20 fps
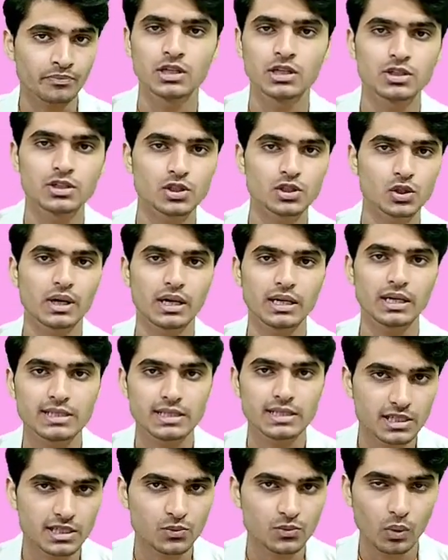So guys,
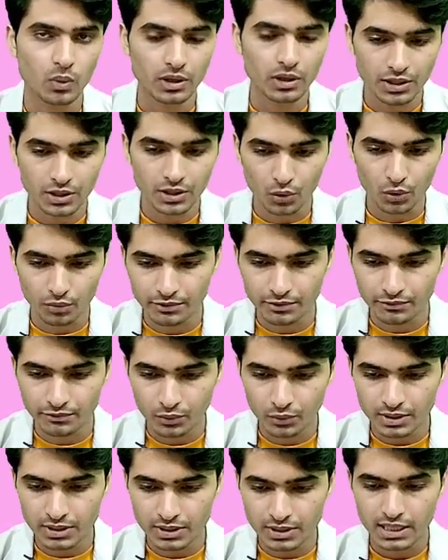this is what the overview
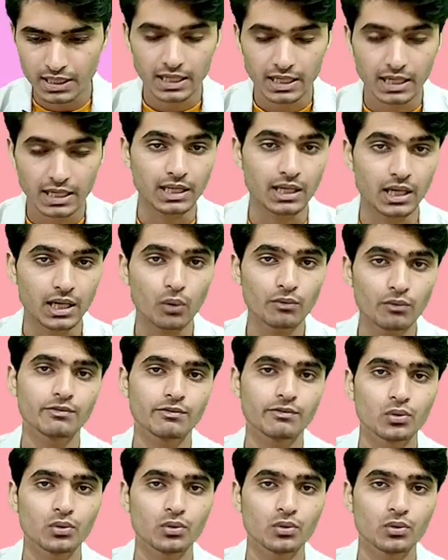is, and now we
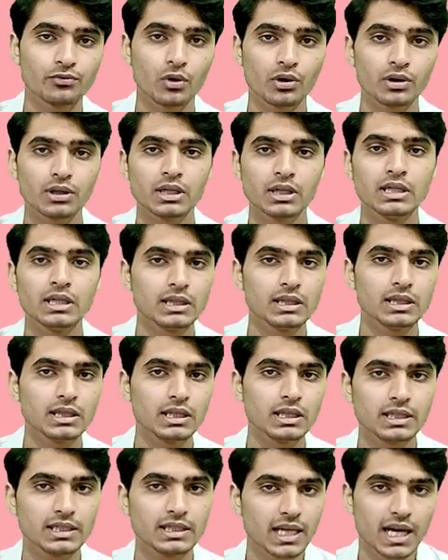will go for
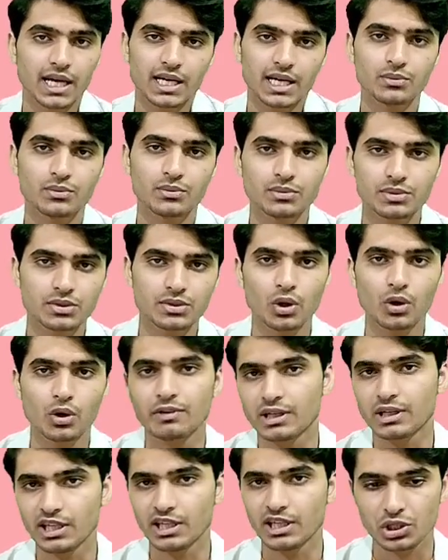the diagnosis of
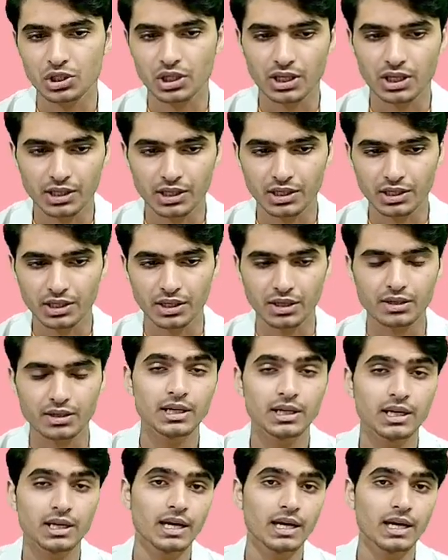Achalasia Cardia here.